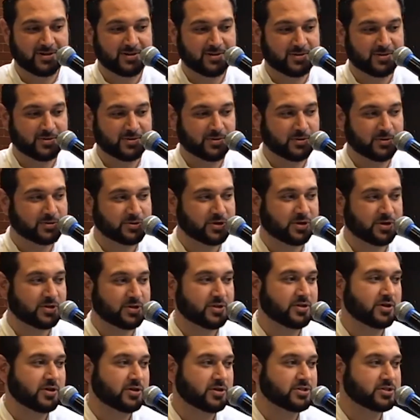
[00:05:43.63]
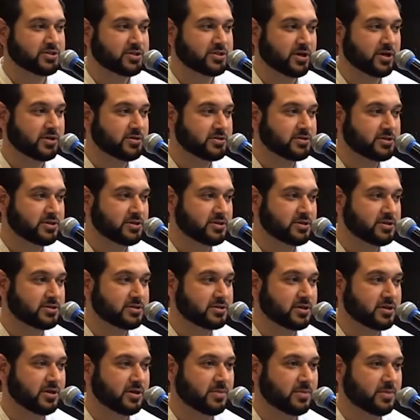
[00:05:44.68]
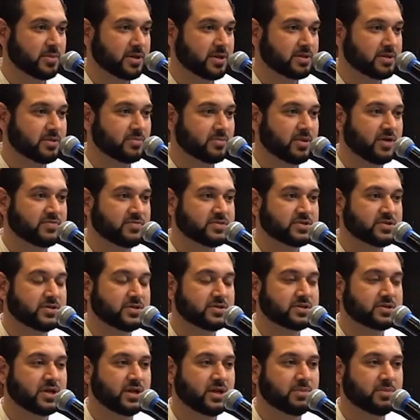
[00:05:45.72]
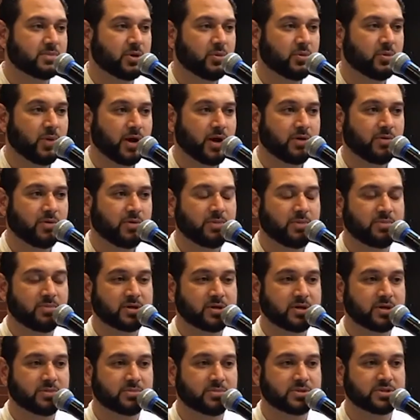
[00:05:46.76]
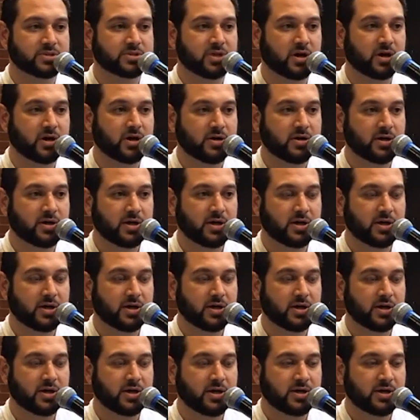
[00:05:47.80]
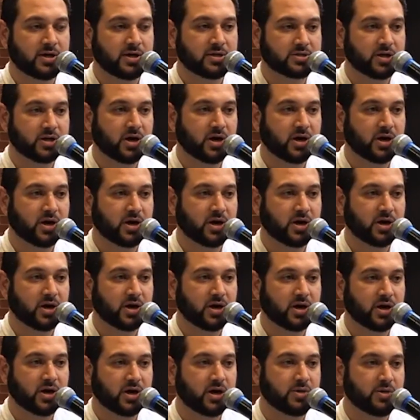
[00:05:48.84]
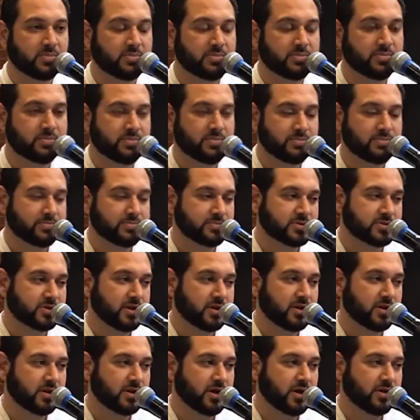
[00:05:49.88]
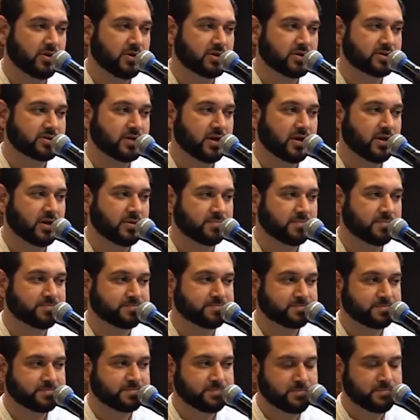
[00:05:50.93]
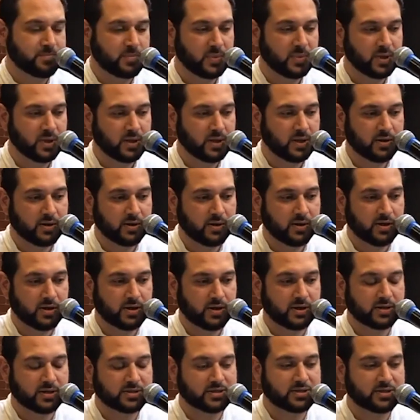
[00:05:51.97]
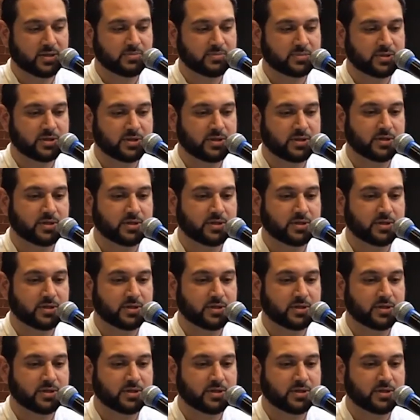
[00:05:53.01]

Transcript: Those are the little subtleties about the Prophet sallallahu alayhi wa sallam. But why do I bring up his heart? His heart, sallallahu alayhi wa sallam, is something